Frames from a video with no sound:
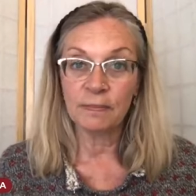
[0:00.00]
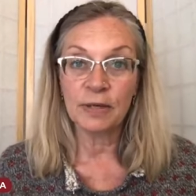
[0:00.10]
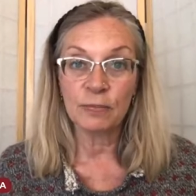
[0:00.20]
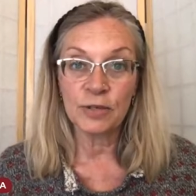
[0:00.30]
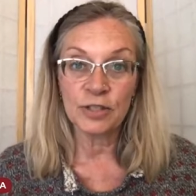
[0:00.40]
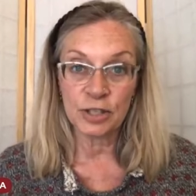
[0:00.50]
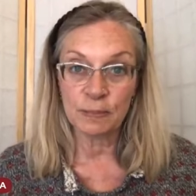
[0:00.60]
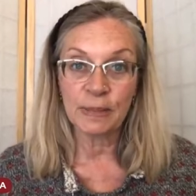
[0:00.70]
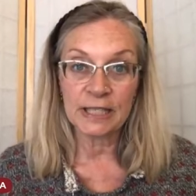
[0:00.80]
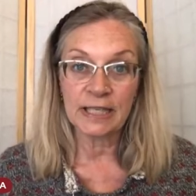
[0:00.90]
but we
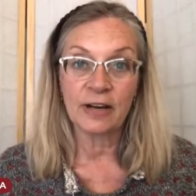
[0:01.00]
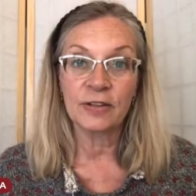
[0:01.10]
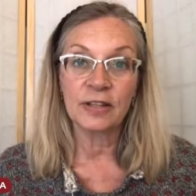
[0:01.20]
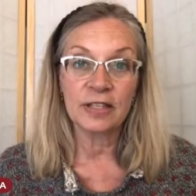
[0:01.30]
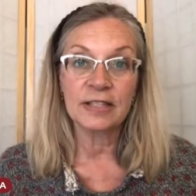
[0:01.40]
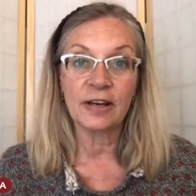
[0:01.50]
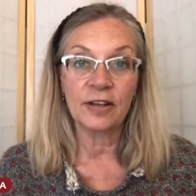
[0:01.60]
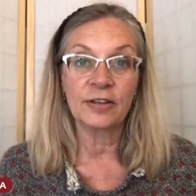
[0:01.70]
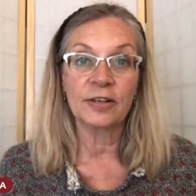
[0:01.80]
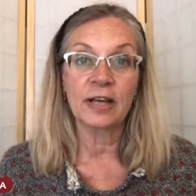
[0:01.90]
just picked out this
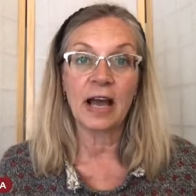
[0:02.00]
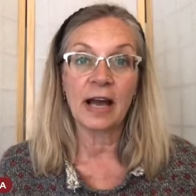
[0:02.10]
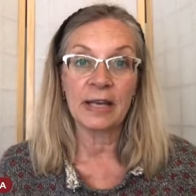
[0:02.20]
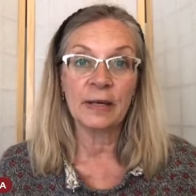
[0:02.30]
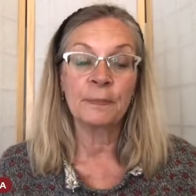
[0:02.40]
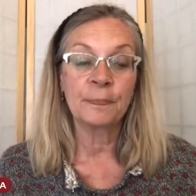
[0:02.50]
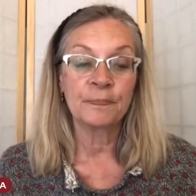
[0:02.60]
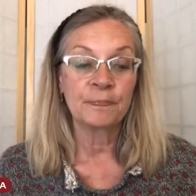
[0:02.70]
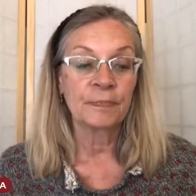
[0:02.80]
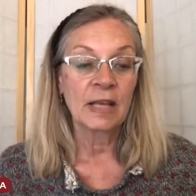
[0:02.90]
other
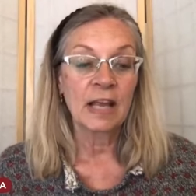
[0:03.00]
item